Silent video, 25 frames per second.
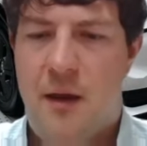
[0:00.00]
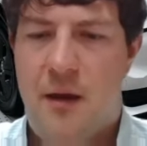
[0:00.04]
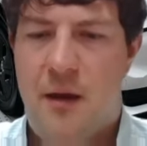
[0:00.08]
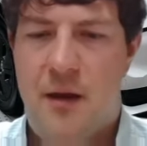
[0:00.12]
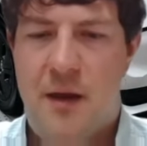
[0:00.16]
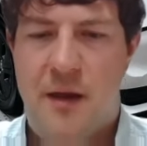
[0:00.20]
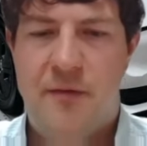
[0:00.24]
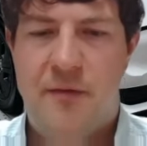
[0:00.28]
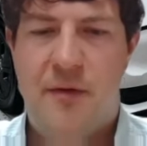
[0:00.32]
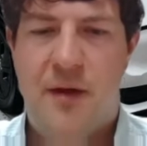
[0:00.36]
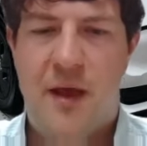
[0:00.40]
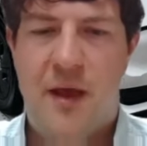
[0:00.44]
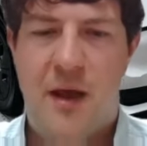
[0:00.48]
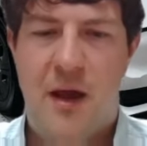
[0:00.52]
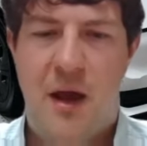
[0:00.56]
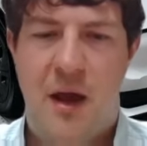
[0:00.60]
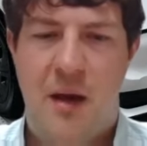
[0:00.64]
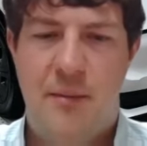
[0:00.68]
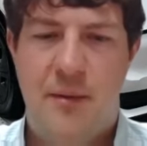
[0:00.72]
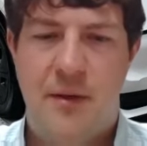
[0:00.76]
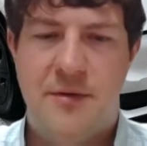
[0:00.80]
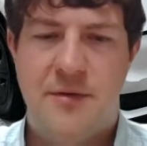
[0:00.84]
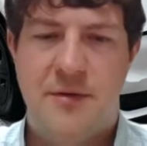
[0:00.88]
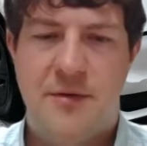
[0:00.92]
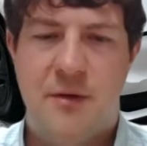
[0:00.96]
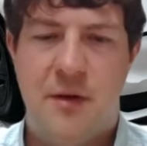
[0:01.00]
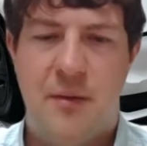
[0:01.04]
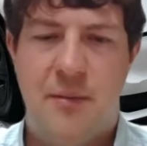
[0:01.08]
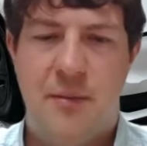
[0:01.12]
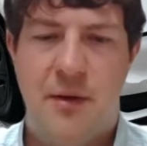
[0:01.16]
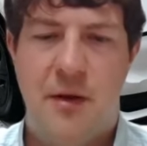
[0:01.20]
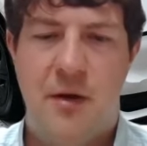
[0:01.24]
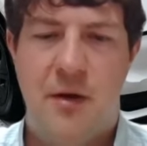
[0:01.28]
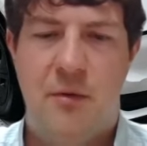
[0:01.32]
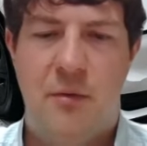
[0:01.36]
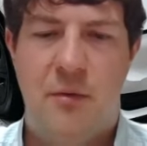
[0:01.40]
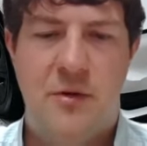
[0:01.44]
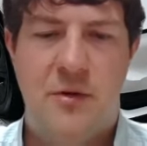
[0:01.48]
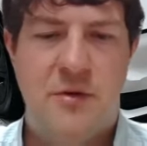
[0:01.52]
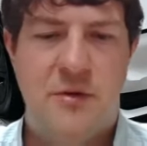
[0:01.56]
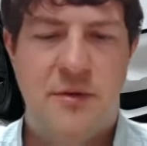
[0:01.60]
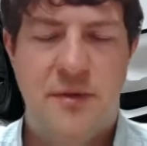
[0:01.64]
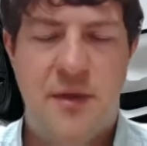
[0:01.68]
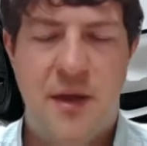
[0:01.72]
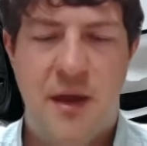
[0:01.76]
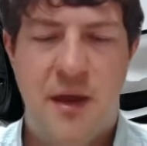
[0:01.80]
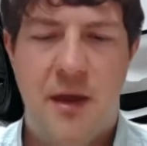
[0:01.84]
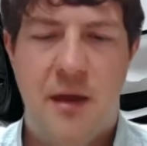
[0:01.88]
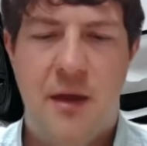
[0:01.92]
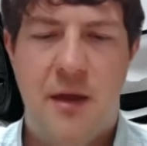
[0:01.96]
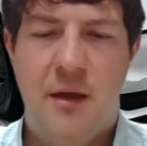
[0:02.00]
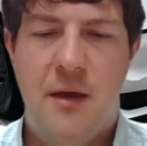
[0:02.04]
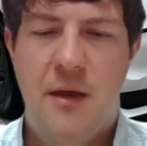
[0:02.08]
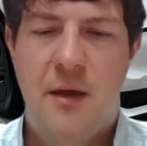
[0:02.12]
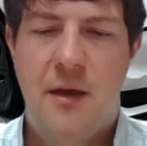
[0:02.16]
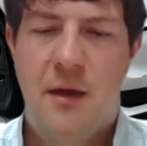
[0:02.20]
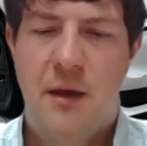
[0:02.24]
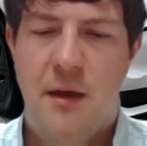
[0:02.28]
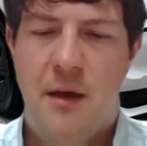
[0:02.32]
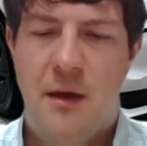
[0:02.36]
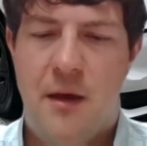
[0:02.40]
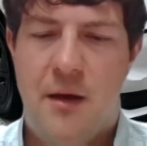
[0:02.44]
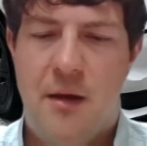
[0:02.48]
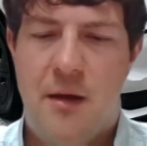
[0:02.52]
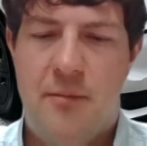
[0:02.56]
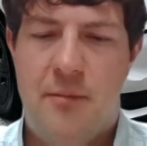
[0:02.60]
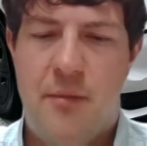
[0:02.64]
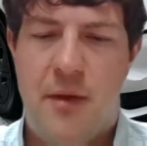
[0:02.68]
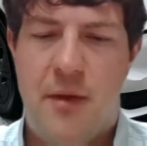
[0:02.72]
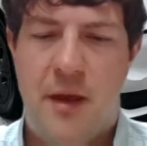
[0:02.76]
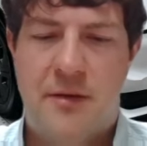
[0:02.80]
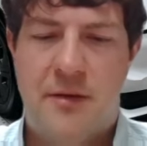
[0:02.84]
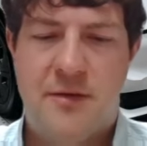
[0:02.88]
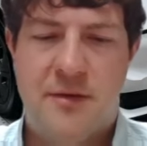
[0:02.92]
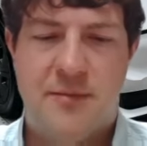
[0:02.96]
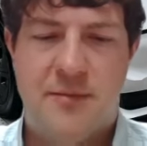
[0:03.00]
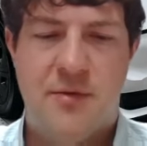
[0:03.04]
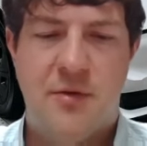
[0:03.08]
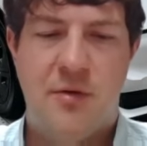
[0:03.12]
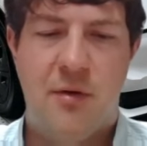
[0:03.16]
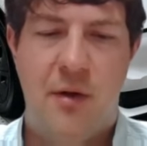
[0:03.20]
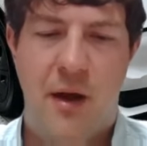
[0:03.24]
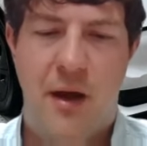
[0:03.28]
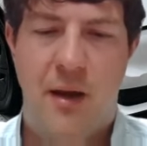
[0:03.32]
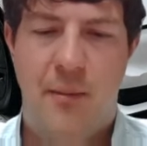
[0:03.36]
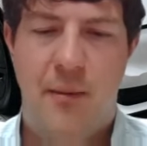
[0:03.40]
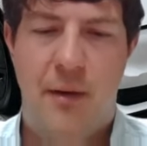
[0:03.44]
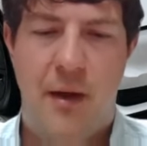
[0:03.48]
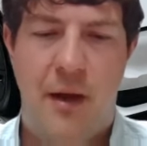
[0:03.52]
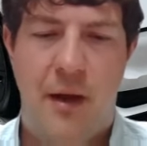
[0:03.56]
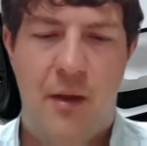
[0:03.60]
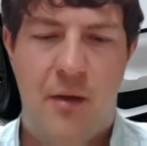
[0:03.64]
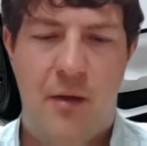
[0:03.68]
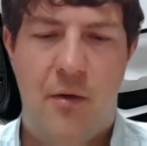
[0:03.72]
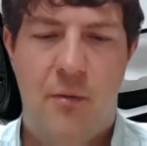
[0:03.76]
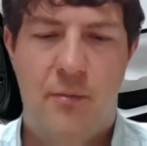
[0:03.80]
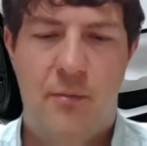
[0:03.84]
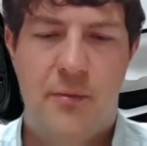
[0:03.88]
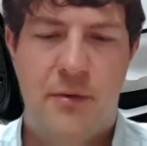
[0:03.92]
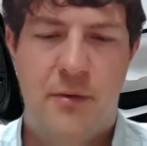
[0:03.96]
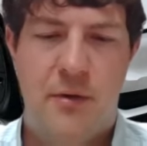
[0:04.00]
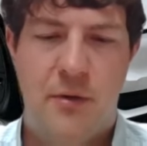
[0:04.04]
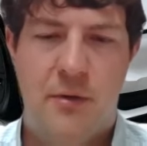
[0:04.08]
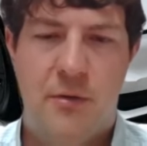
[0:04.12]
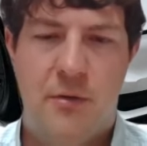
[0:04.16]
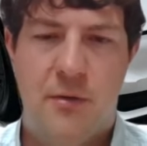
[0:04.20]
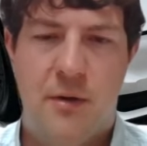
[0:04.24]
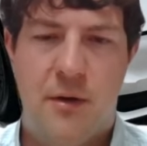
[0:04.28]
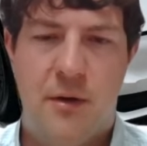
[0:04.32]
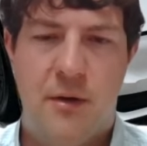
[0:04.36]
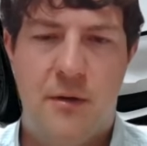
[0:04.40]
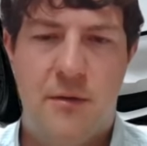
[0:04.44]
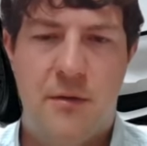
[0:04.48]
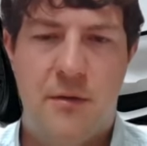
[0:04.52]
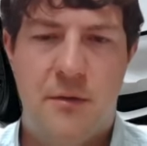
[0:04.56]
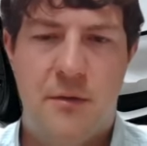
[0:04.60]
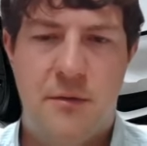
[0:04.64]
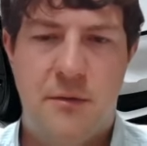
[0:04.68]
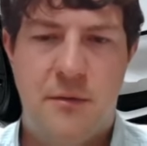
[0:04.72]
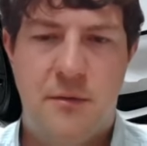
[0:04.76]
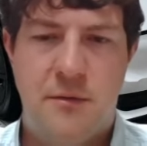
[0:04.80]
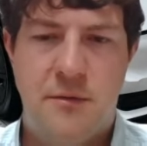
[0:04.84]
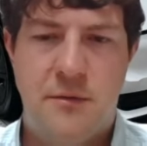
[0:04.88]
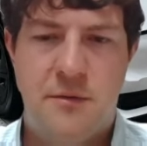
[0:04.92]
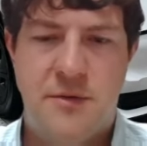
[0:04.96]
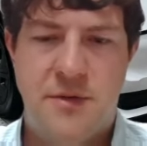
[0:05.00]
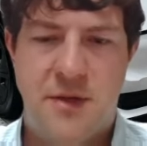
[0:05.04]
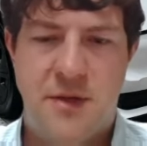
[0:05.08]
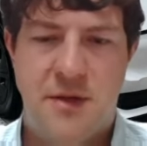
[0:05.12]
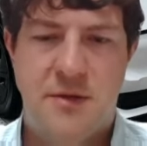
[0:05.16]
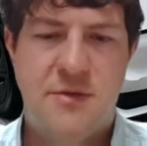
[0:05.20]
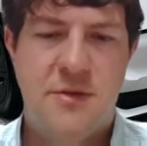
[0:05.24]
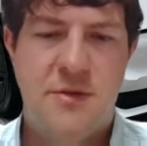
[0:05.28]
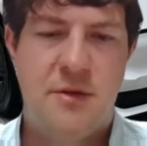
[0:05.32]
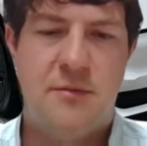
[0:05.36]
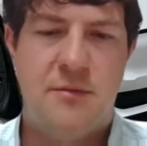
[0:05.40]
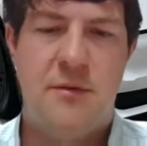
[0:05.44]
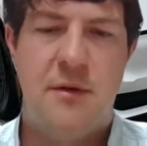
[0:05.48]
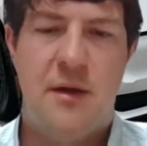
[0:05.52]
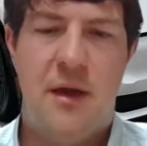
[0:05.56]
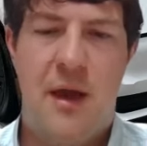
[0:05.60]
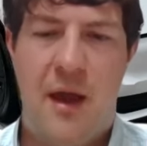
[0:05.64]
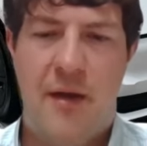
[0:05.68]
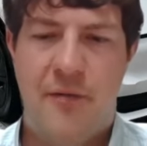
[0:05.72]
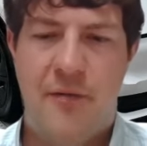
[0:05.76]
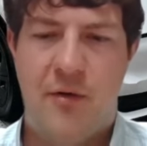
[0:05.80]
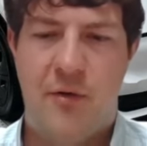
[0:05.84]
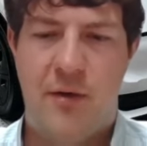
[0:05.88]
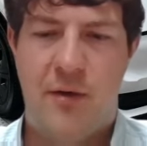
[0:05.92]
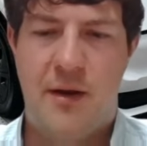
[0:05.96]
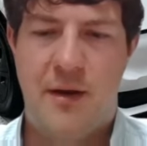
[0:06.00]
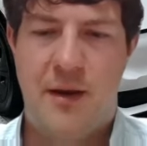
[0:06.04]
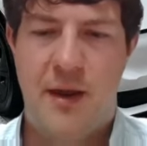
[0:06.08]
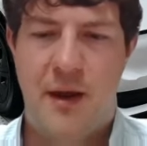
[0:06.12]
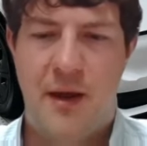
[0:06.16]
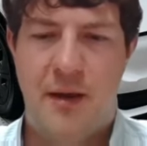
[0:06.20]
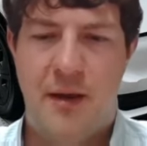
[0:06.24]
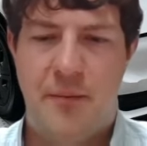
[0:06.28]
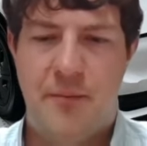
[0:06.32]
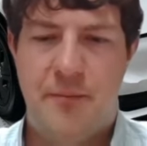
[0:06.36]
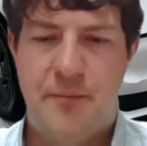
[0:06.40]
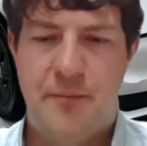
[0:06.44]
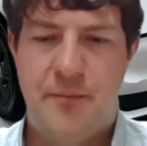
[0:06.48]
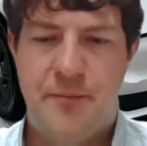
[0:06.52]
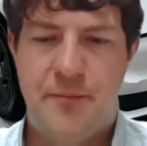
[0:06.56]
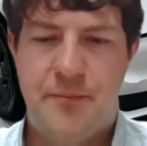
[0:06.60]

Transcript: Leave any comments or let me know what you think. And subscribe. I hope to see you soon. Have a great day.